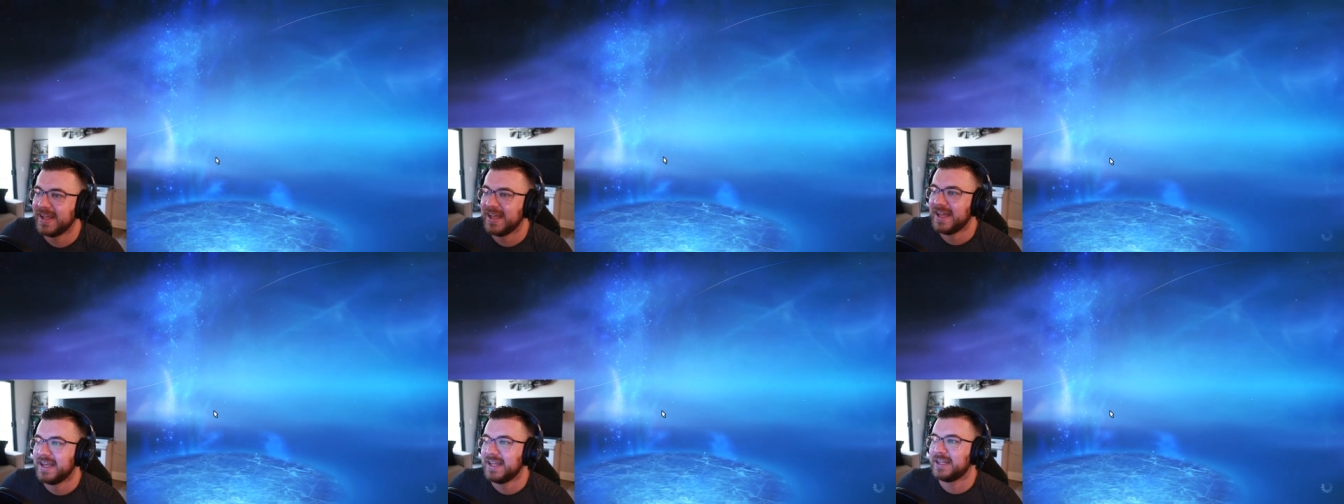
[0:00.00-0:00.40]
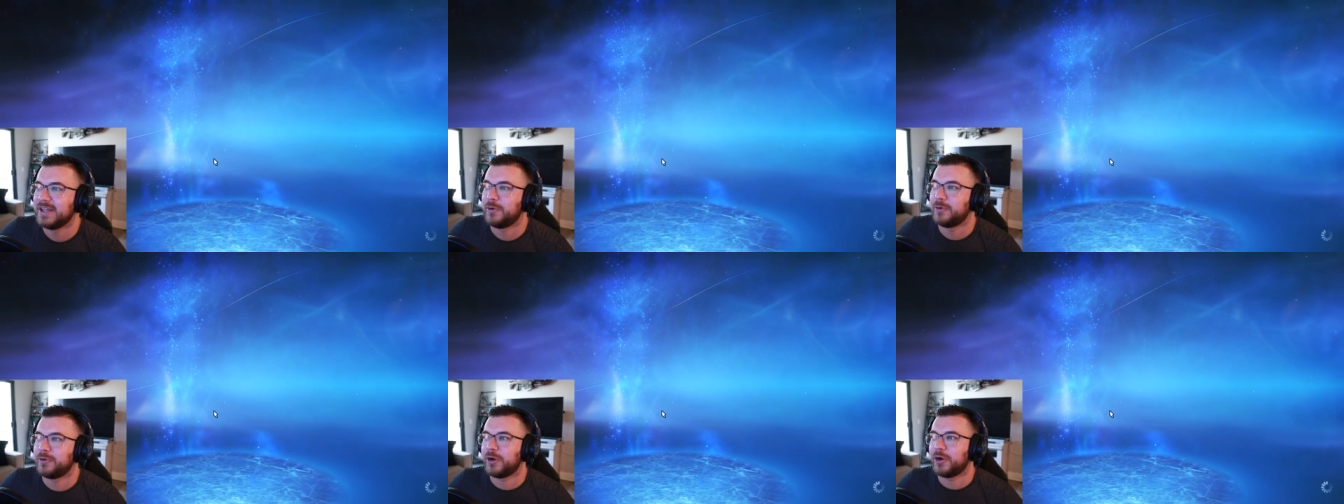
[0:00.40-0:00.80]

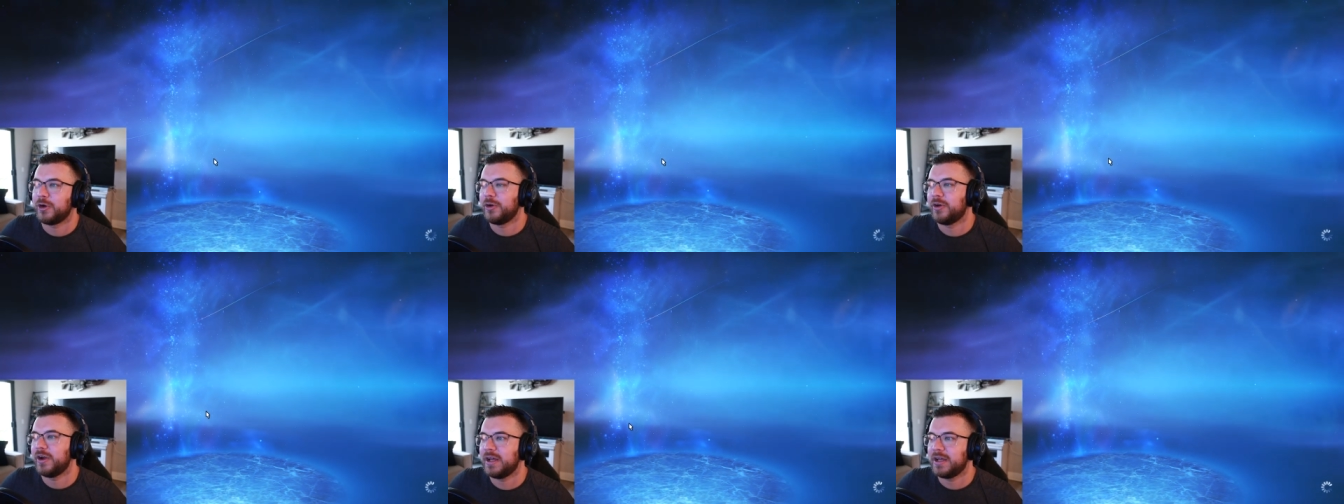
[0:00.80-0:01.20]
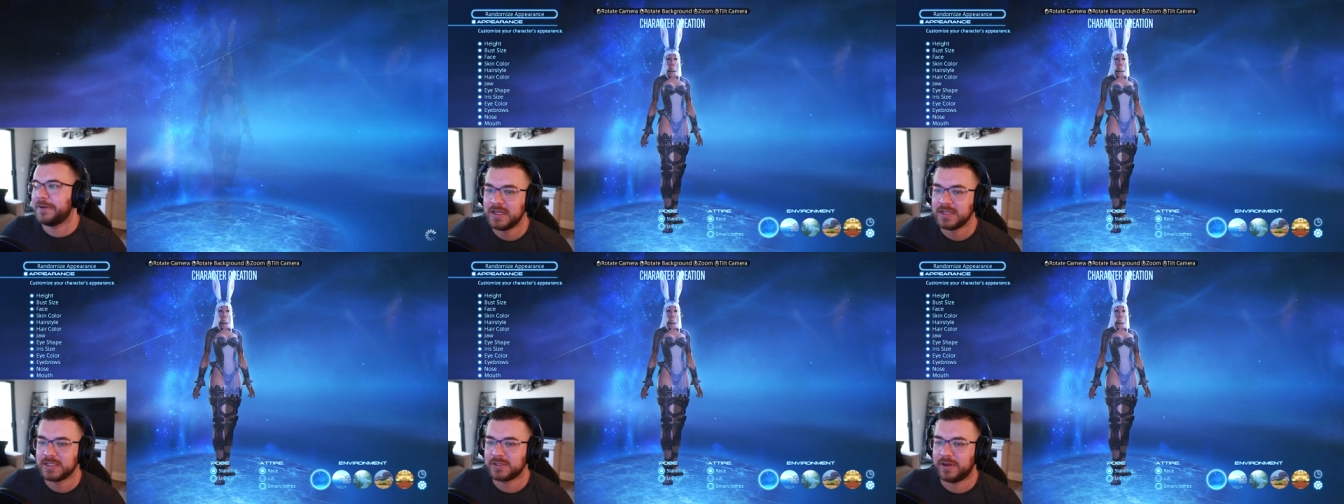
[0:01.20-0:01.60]
Load her
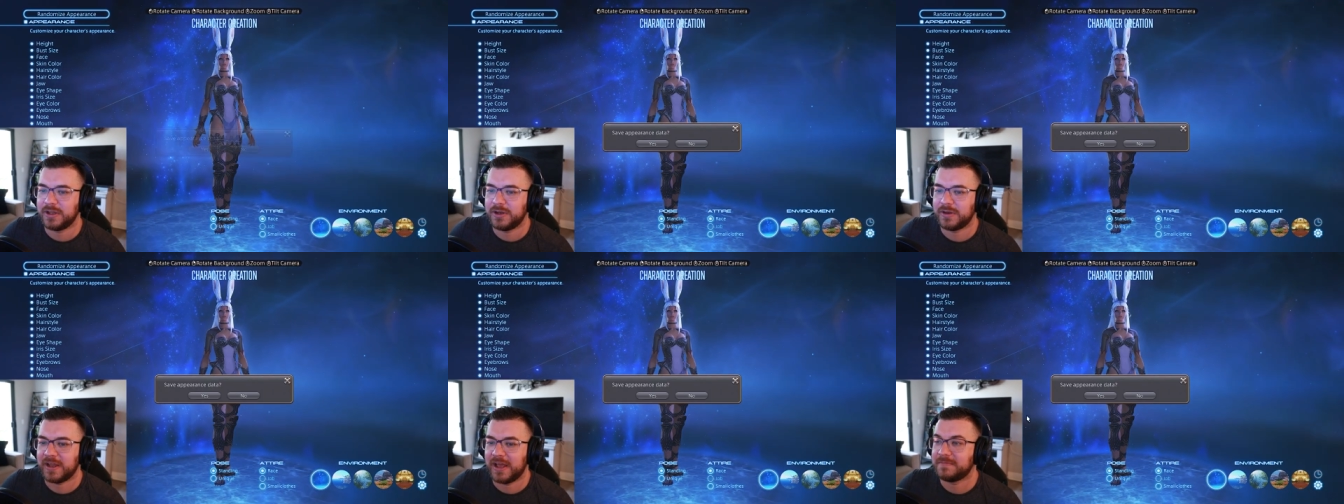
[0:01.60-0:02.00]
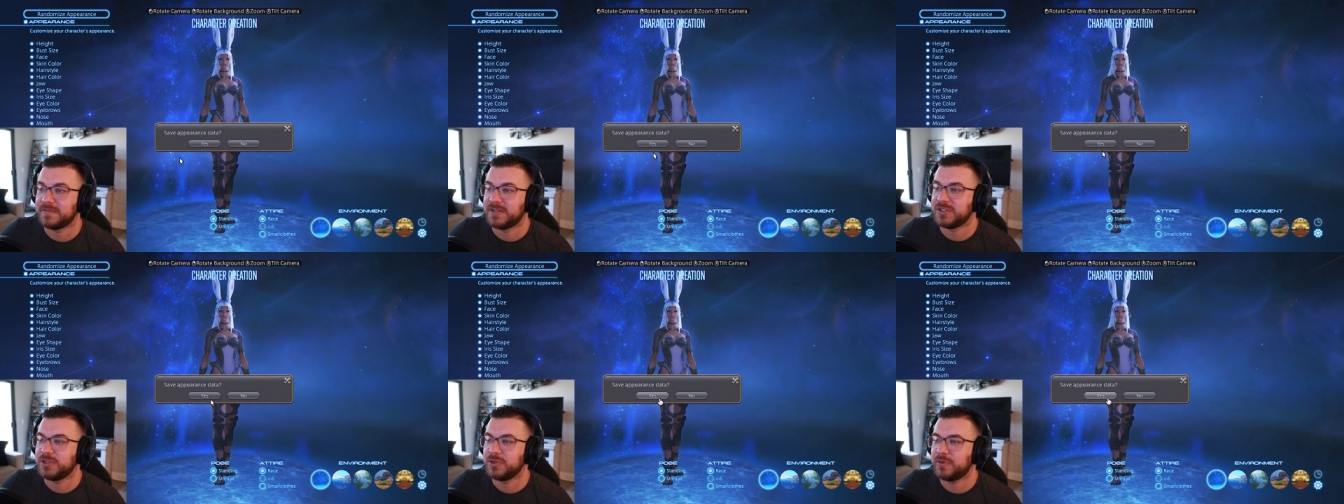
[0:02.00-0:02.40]
up so I don't have to
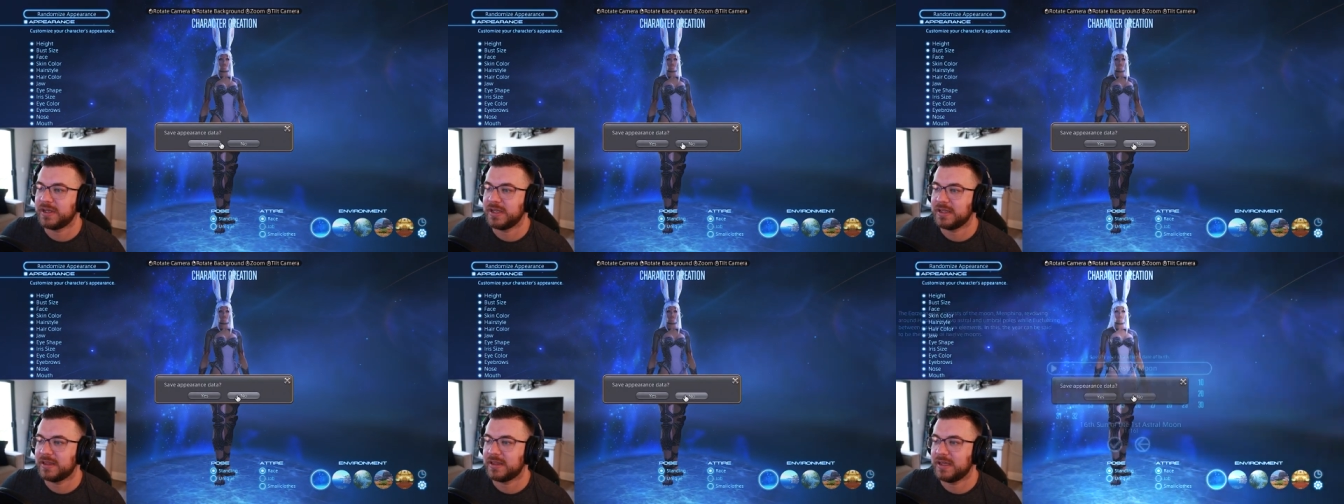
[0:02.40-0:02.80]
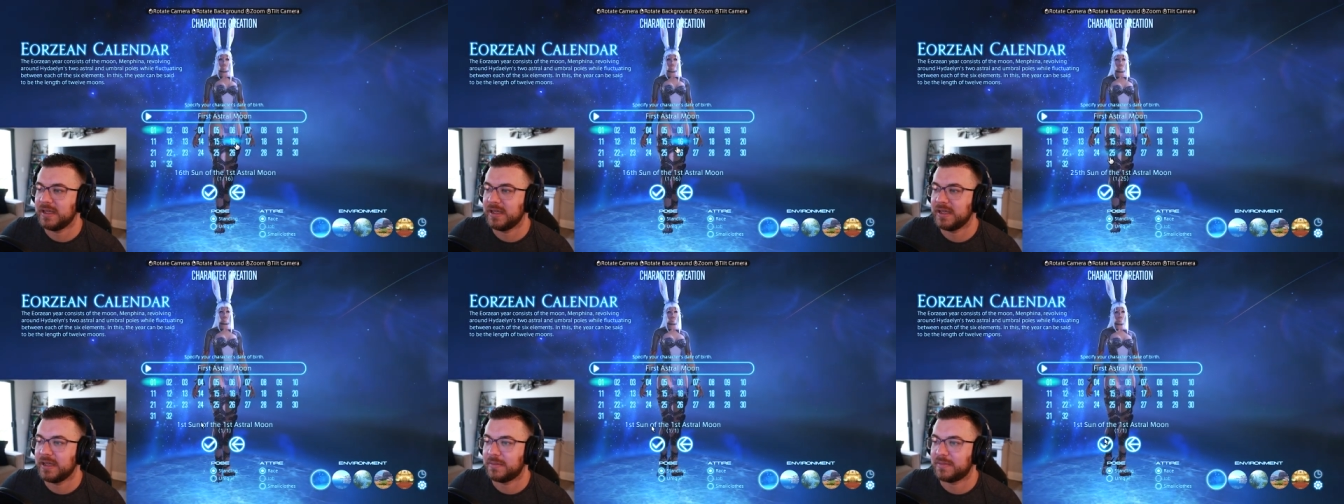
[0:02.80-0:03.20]
do
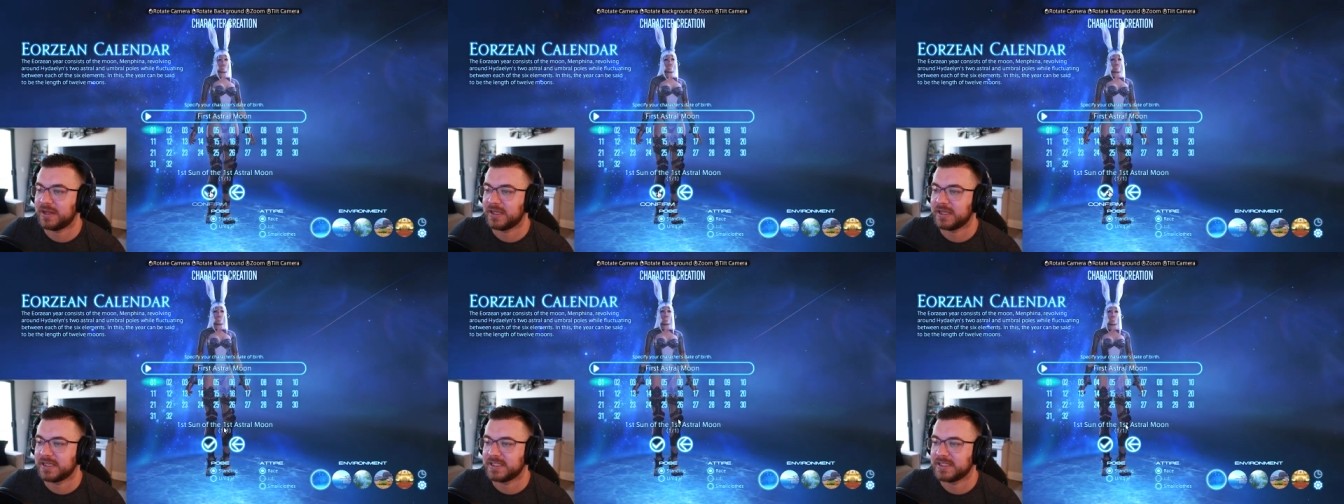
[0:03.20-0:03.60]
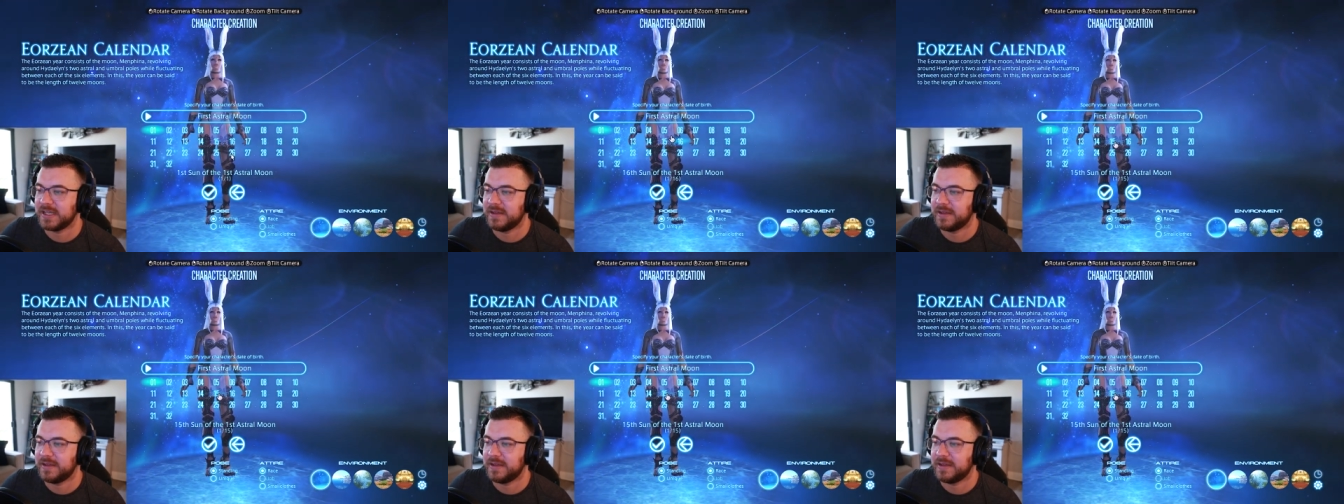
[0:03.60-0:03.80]
anything. I'm not gonna save